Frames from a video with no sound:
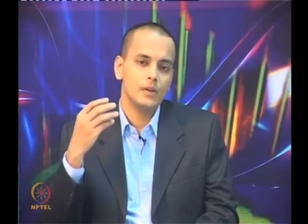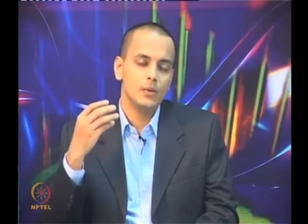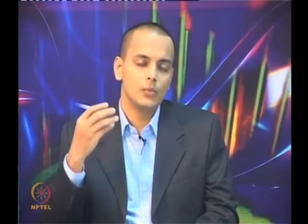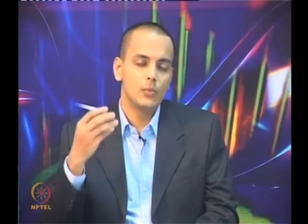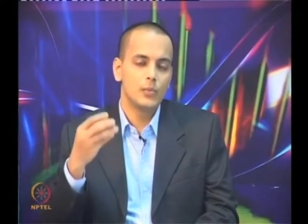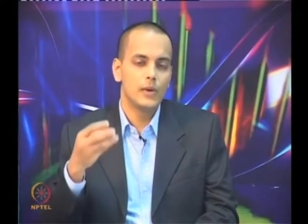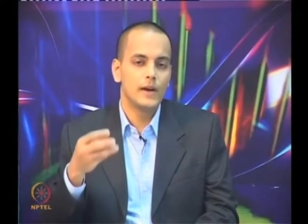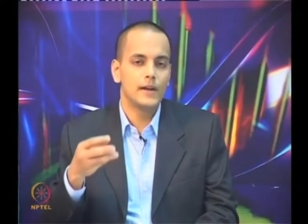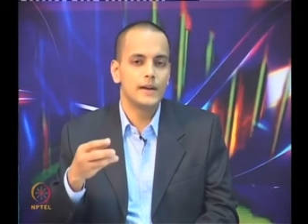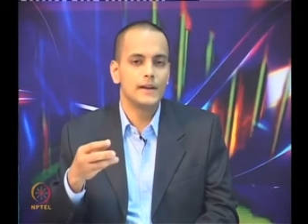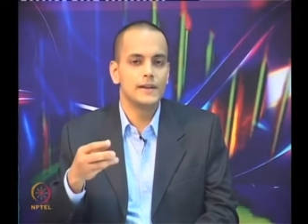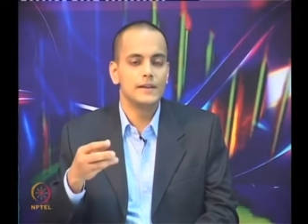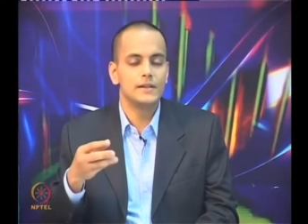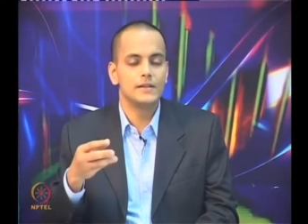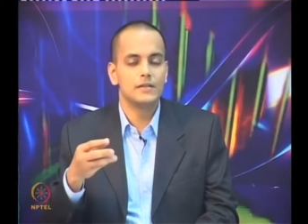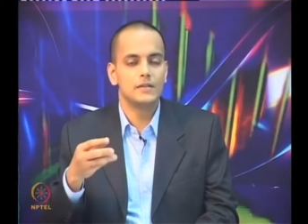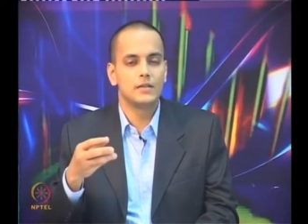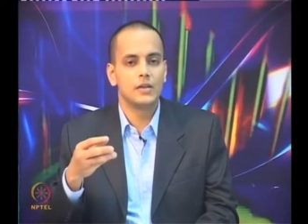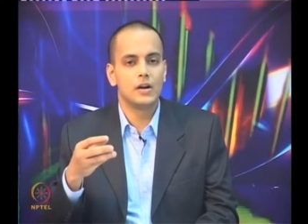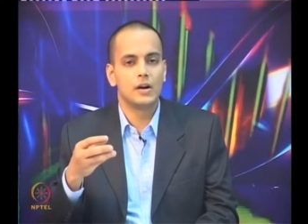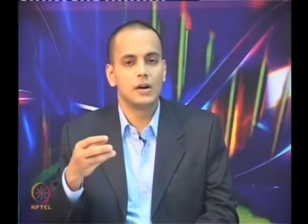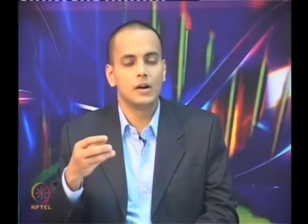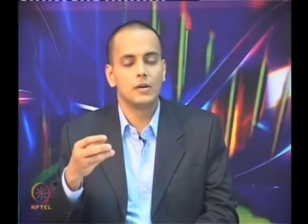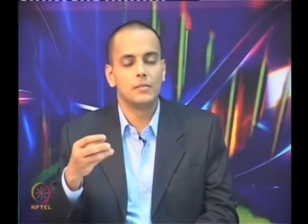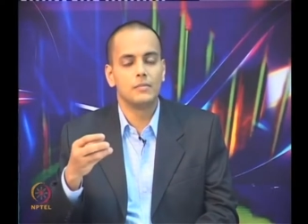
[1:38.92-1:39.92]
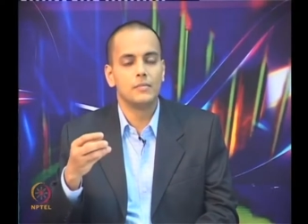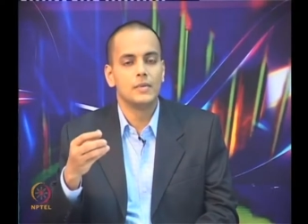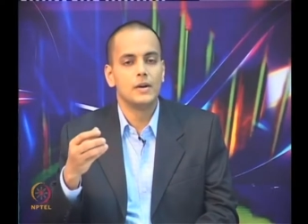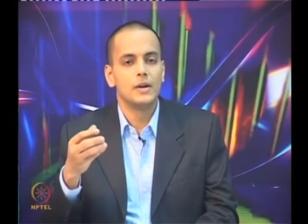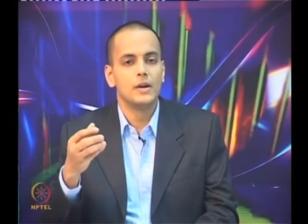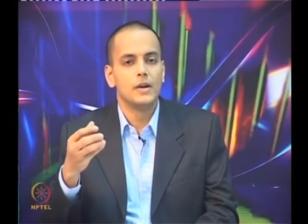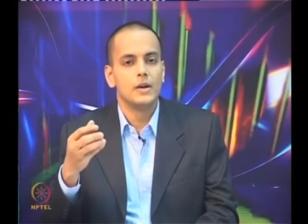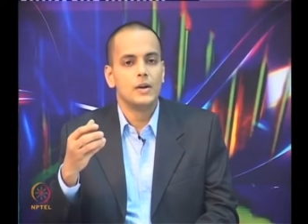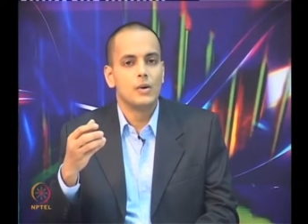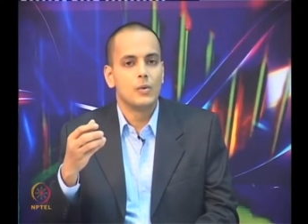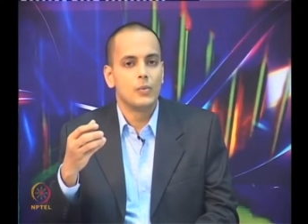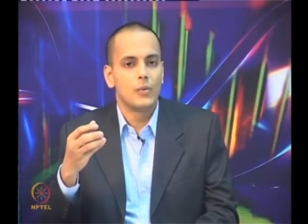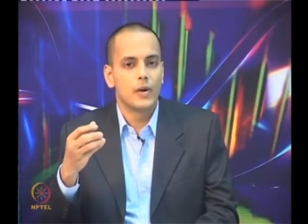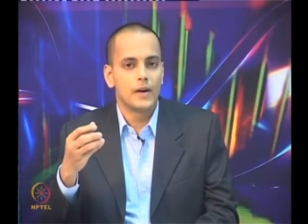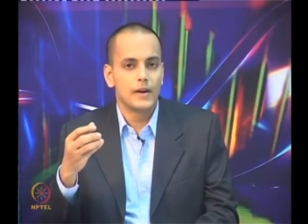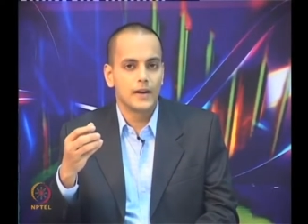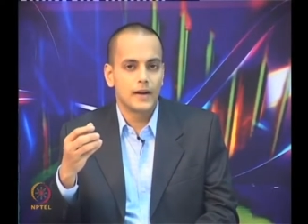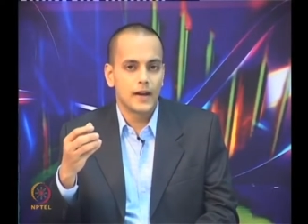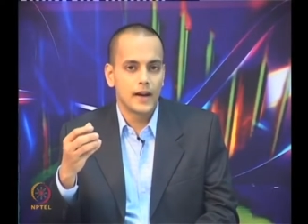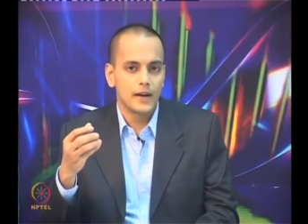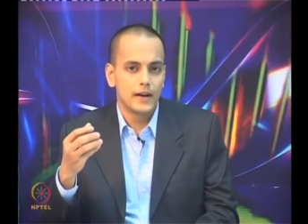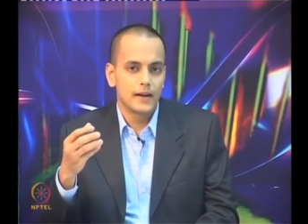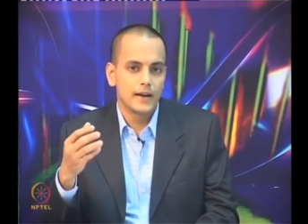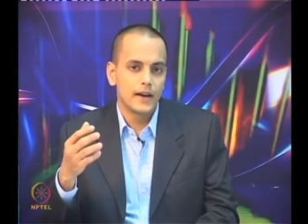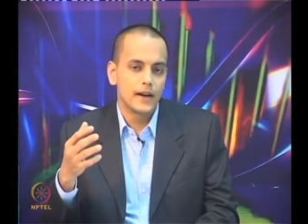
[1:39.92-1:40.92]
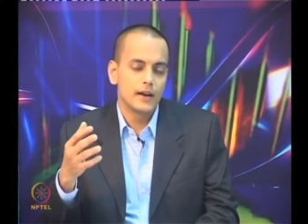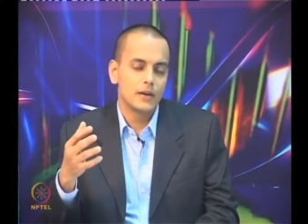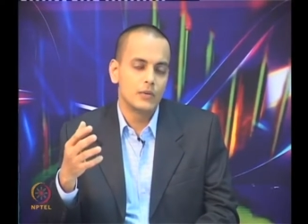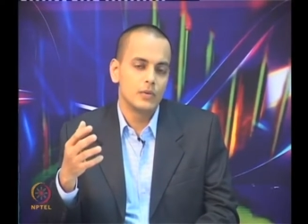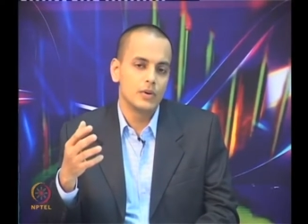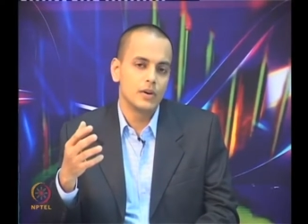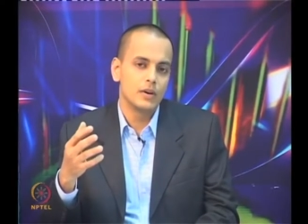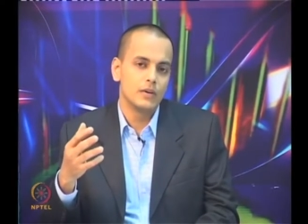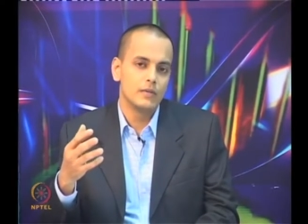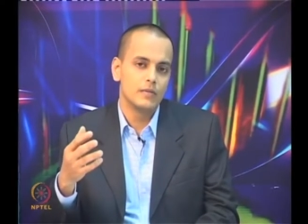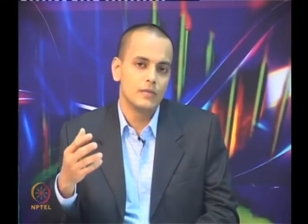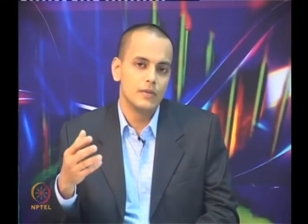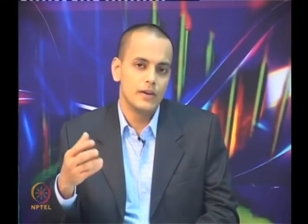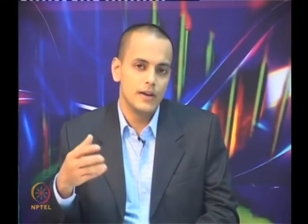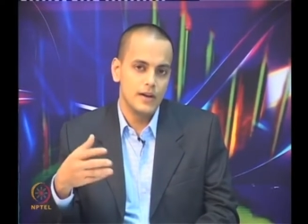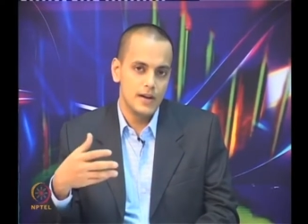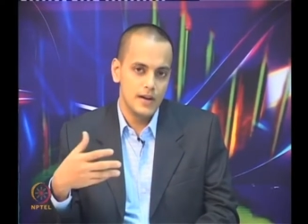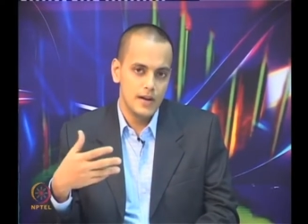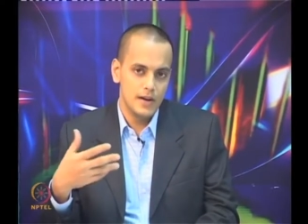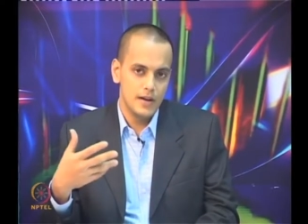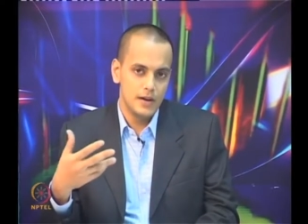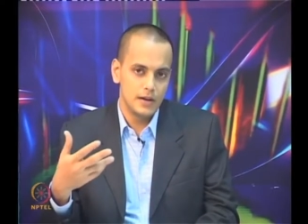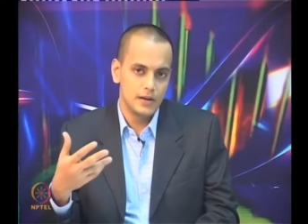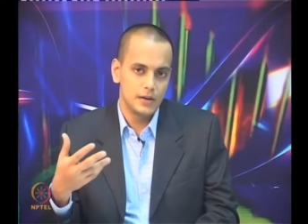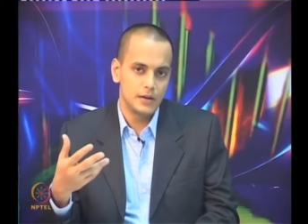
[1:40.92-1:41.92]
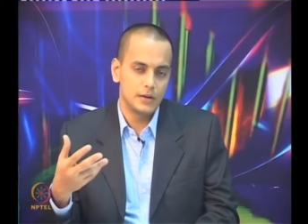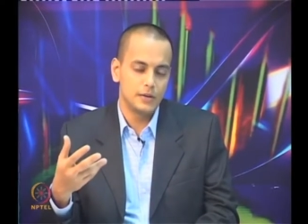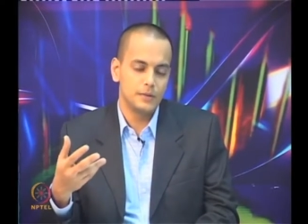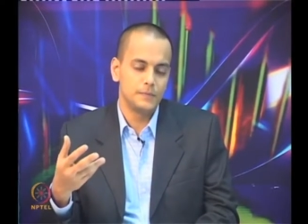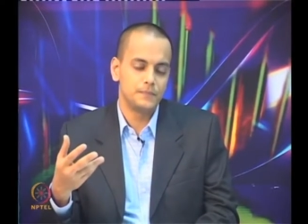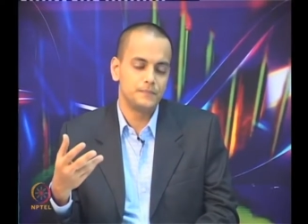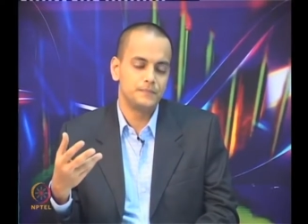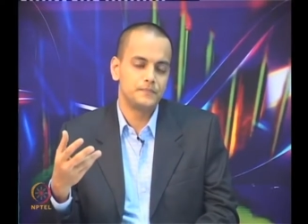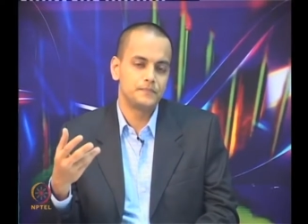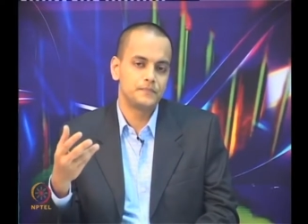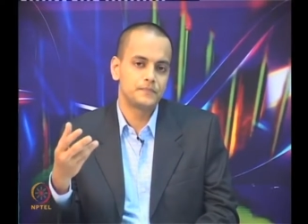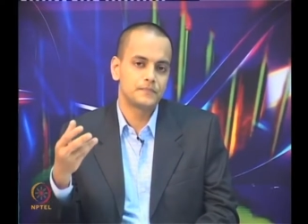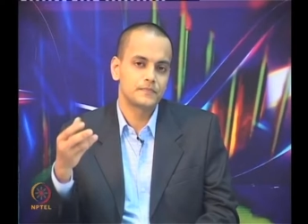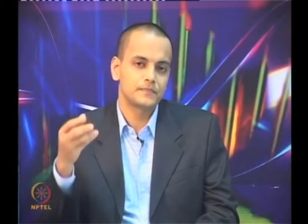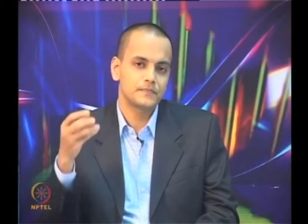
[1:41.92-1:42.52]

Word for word: wherein um, one can get very um,